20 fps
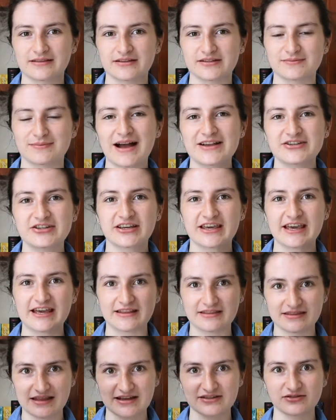There's magic
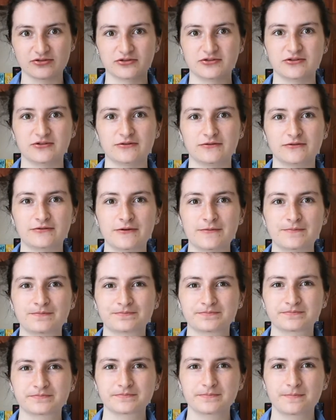in that sort of
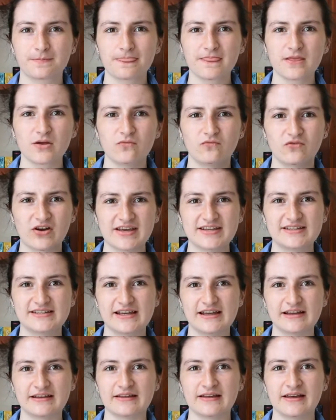
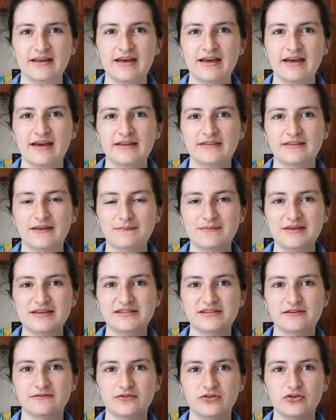writing that
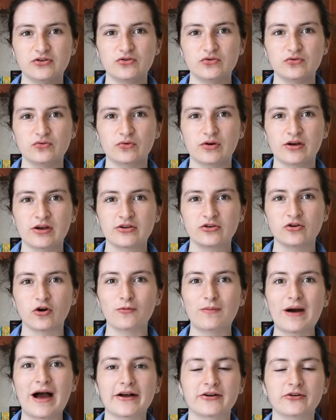means if you go
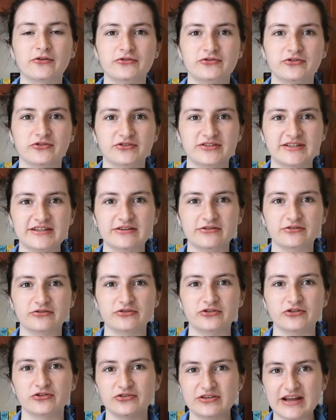back on your deal,
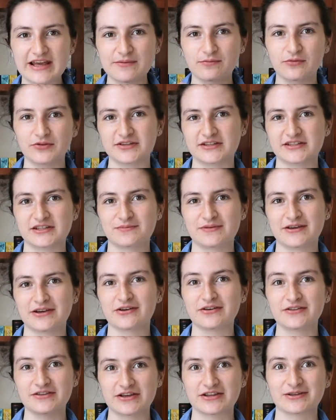your name will
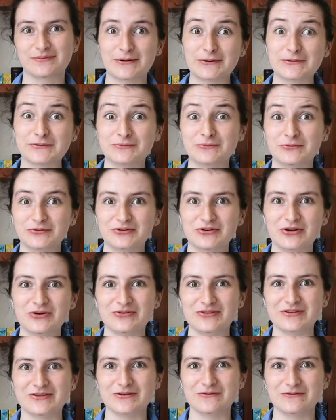disappear and the other person will
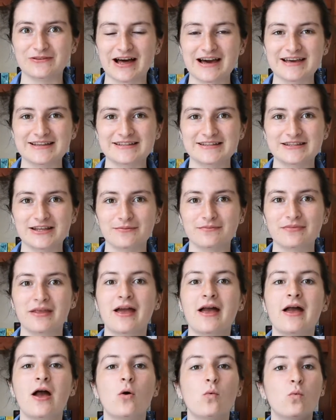know that you've lied to them,
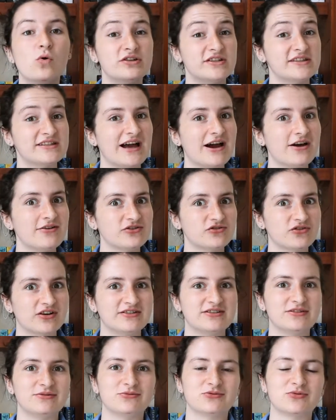which is how the
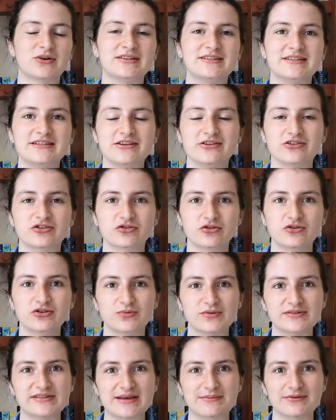20-year truce
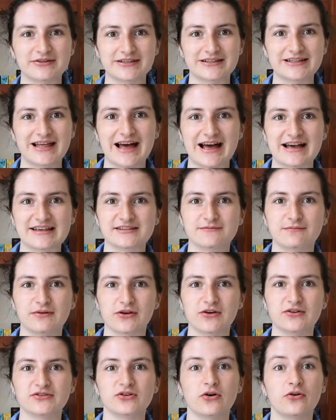was able to last,
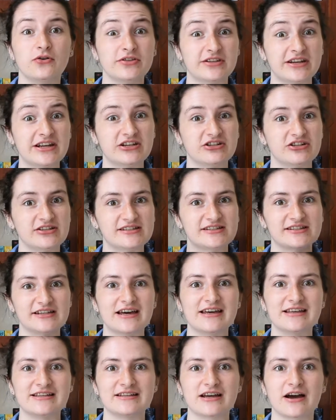because all the nations
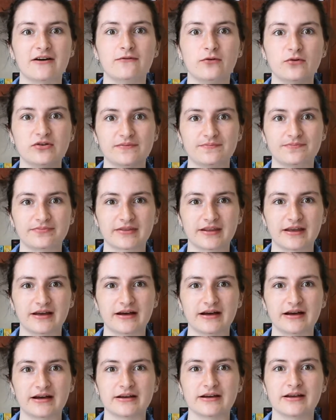signed a
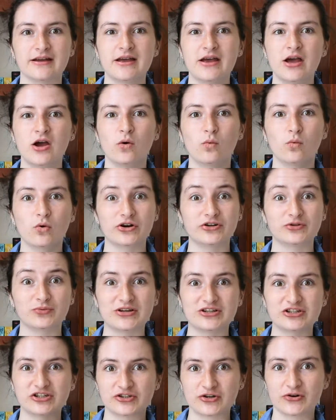word
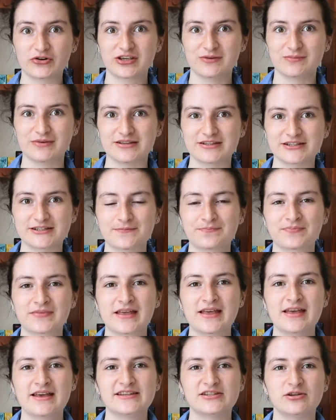witch document.
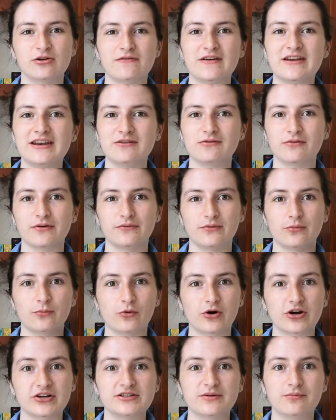So if any of them
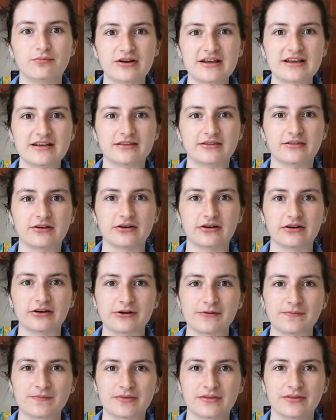were to break
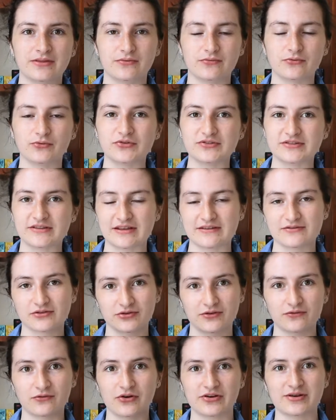the rules that they
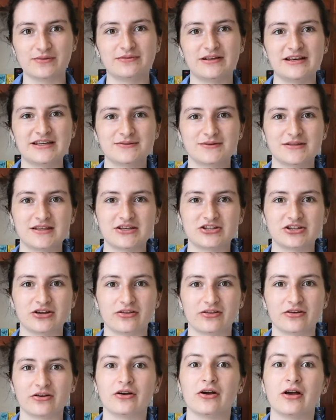sort of got in place with each
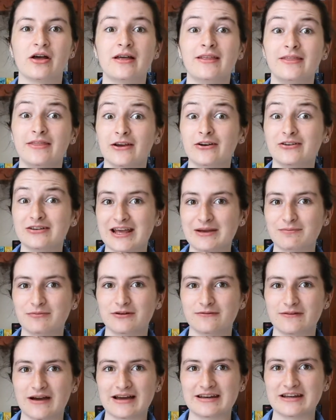other, their name
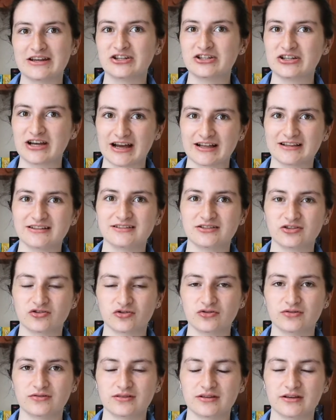would vanish and
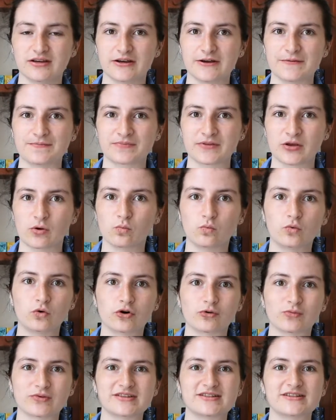the
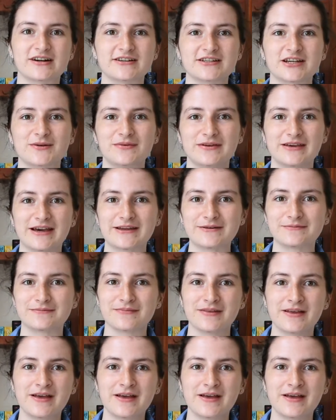war would start up again.